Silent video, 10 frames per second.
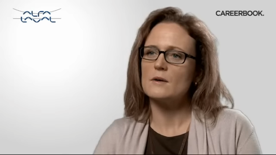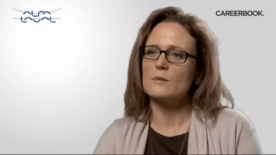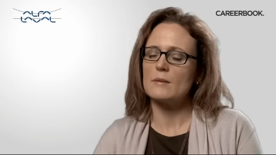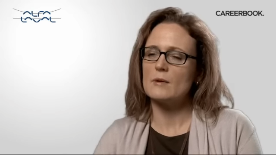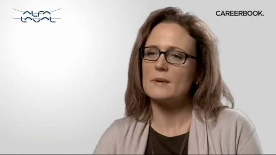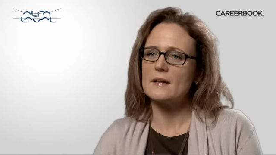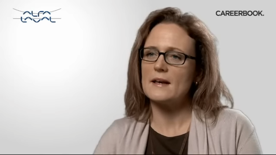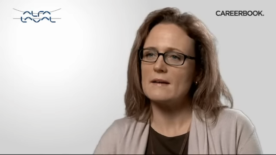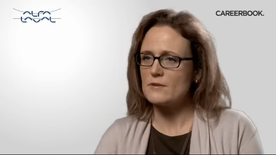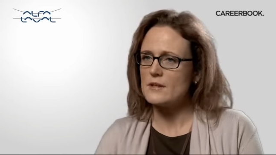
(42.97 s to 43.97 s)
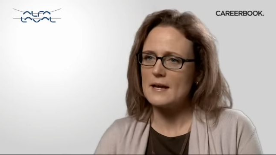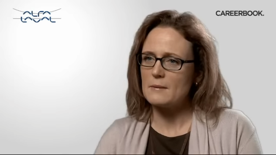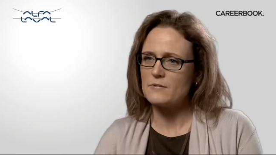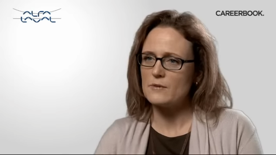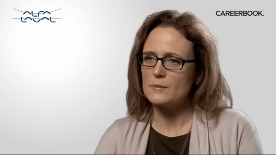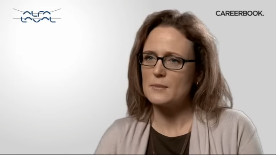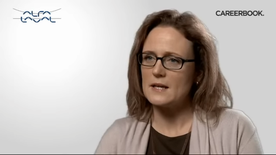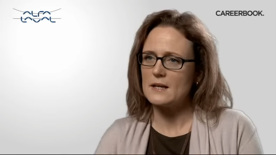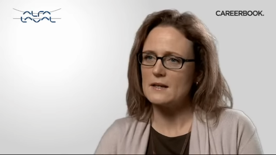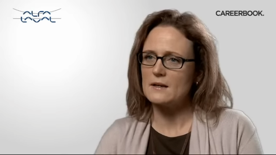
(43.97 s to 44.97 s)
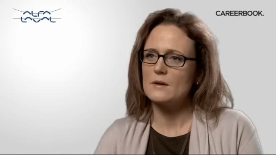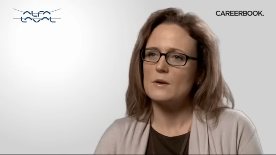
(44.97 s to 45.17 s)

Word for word: where we built everything up from the beginning